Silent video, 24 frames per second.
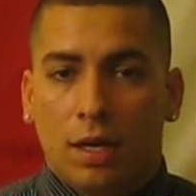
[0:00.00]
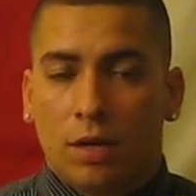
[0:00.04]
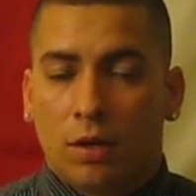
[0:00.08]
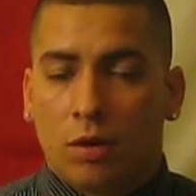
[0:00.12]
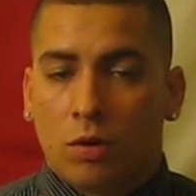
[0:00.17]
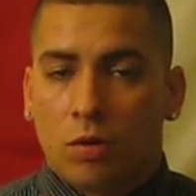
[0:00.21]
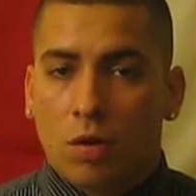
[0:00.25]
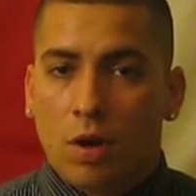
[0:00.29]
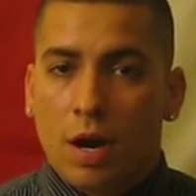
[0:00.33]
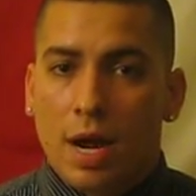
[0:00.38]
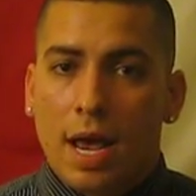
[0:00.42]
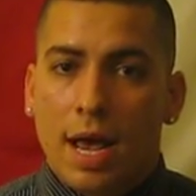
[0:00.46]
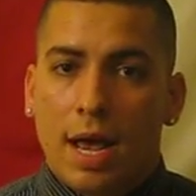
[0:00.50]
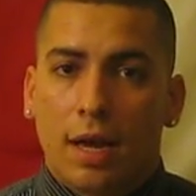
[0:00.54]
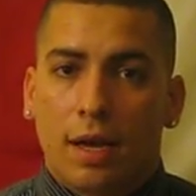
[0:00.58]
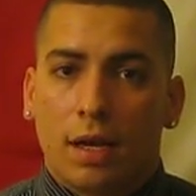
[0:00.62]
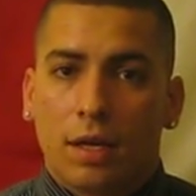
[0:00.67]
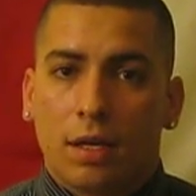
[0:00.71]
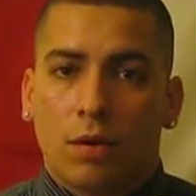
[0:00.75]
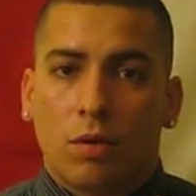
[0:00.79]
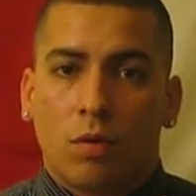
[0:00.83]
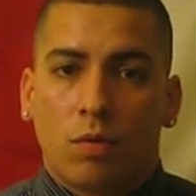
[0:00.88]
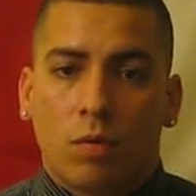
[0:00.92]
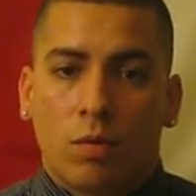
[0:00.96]
crack,
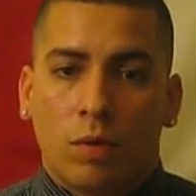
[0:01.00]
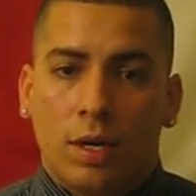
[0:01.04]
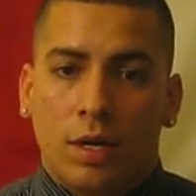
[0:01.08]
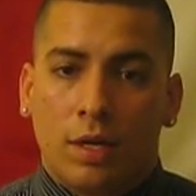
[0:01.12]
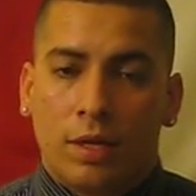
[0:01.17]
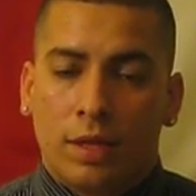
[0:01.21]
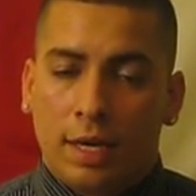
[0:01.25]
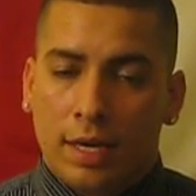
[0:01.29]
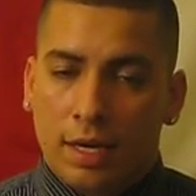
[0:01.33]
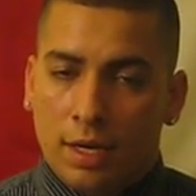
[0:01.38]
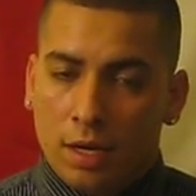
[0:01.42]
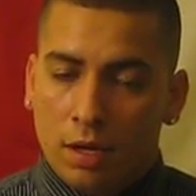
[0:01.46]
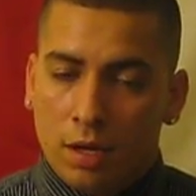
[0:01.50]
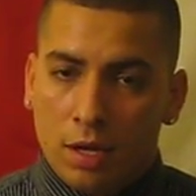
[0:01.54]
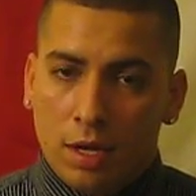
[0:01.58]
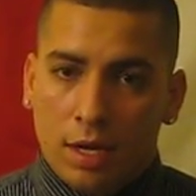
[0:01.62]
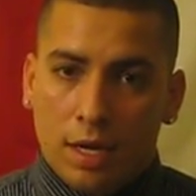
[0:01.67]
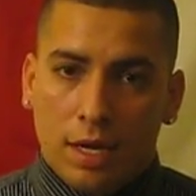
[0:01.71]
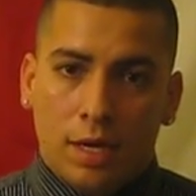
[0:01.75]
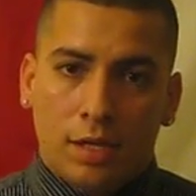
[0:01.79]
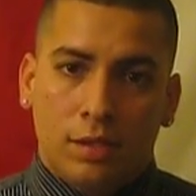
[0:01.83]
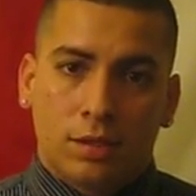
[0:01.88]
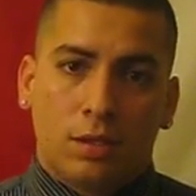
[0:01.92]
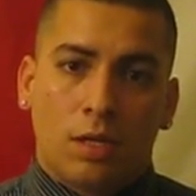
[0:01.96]
where they
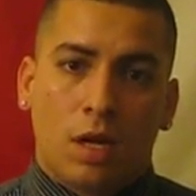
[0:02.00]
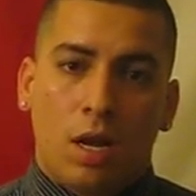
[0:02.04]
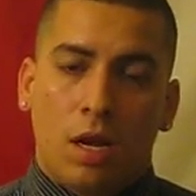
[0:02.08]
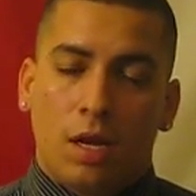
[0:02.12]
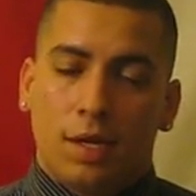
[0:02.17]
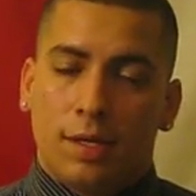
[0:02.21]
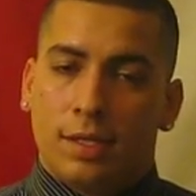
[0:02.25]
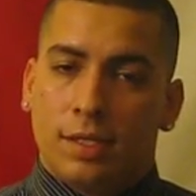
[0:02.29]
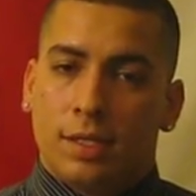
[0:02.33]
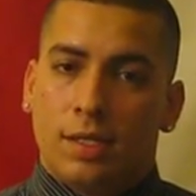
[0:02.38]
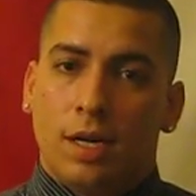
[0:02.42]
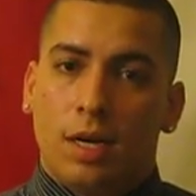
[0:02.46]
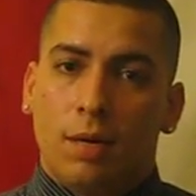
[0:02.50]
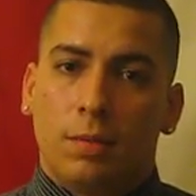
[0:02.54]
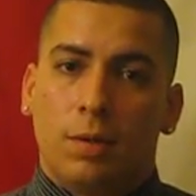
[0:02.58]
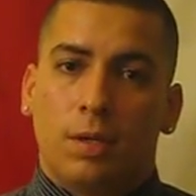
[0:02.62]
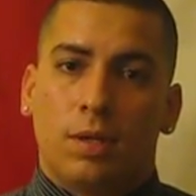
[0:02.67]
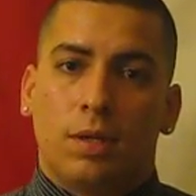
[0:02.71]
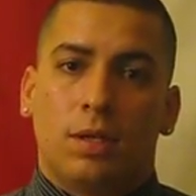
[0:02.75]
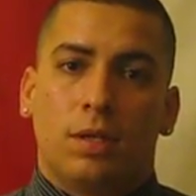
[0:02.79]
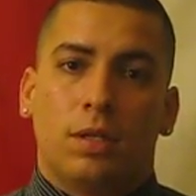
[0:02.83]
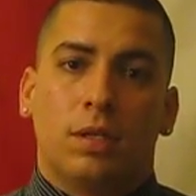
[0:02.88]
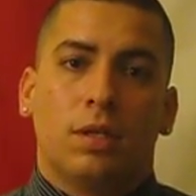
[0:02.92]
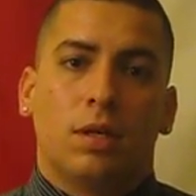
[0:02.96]
install a
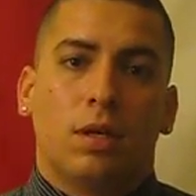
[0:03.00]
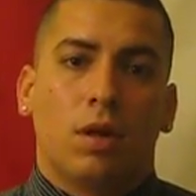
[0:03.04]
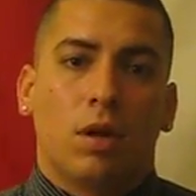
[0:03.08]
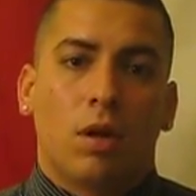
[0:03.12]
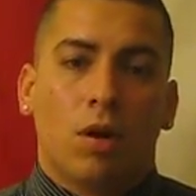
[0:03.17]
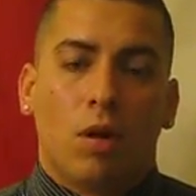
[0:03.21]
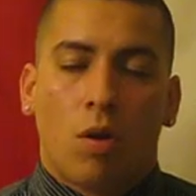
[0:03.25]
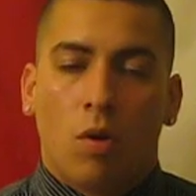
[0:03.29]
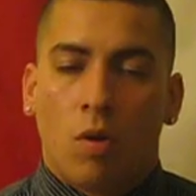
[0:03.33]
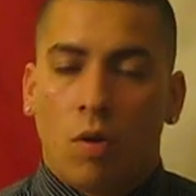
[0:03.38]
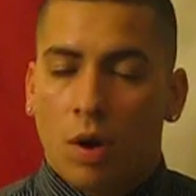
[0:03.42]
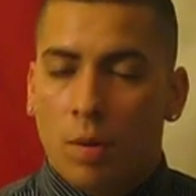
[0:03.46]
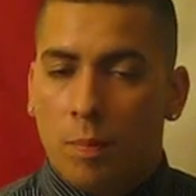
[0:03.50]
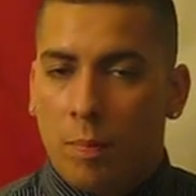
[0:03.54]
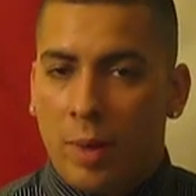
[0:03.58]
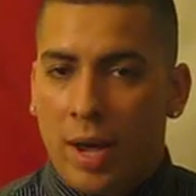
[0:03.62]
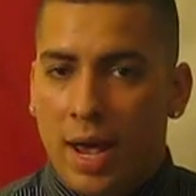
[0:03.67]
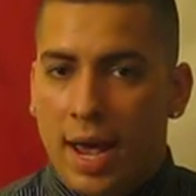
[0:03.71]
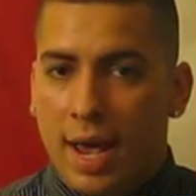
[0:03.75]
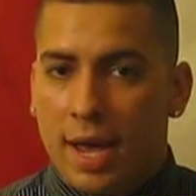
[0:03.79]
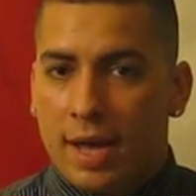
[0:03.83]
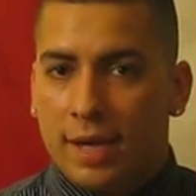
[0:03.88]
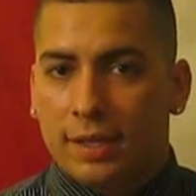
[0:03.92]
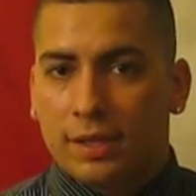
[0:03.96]
doubler or a
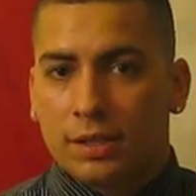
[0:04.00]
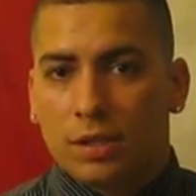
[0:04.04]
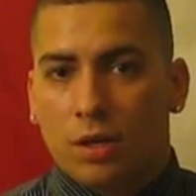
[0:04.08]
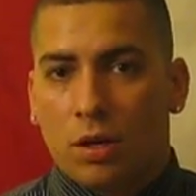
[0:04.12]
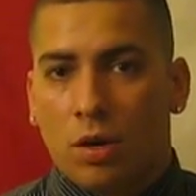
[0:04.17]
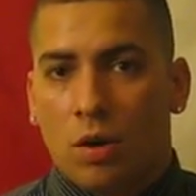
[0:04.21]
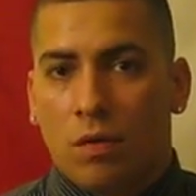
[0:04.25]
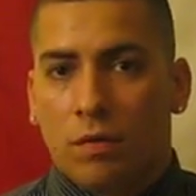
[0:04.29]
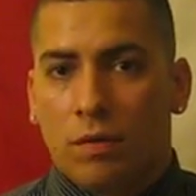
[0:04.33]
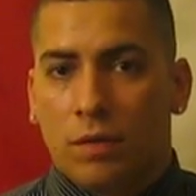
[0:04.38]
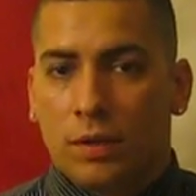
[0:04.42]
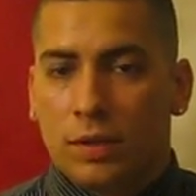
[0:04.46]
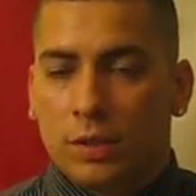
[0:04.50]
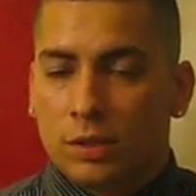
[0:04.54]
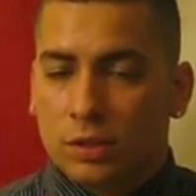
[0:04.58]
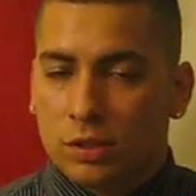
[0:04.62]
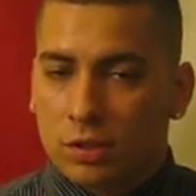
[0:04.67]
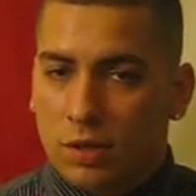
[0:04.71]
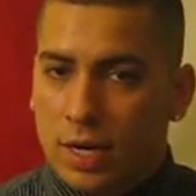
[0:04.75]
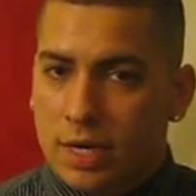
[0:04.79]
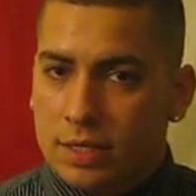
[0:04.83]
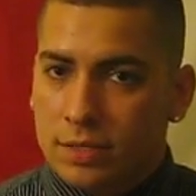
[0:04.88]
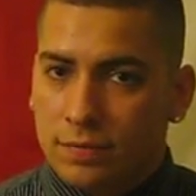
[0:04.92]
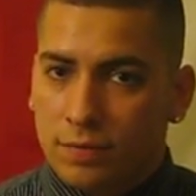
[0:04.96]
patch over the
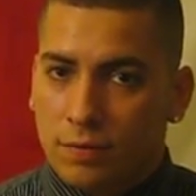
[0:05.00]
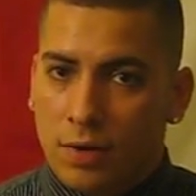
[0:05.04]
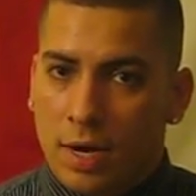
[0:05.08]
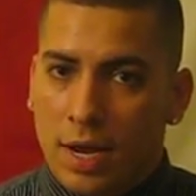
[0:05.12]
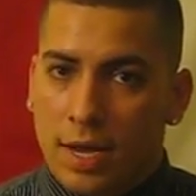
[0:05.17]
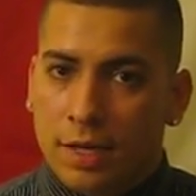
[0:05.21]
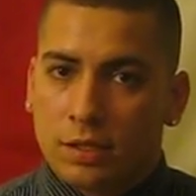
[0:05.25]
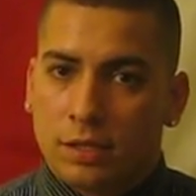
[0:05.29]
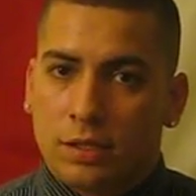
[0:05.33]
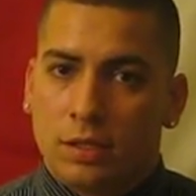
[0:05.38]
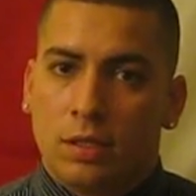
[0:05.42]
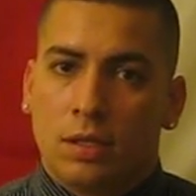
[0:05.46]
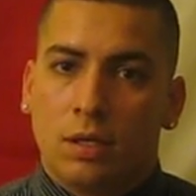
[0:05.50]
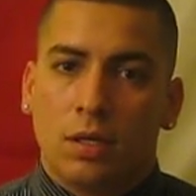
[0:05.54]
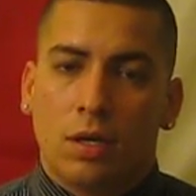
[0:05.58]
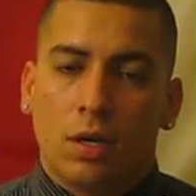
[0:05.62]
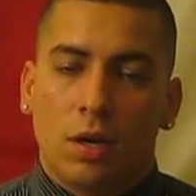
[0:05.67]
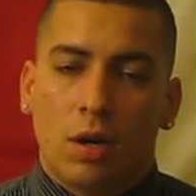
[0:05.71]
stress fracture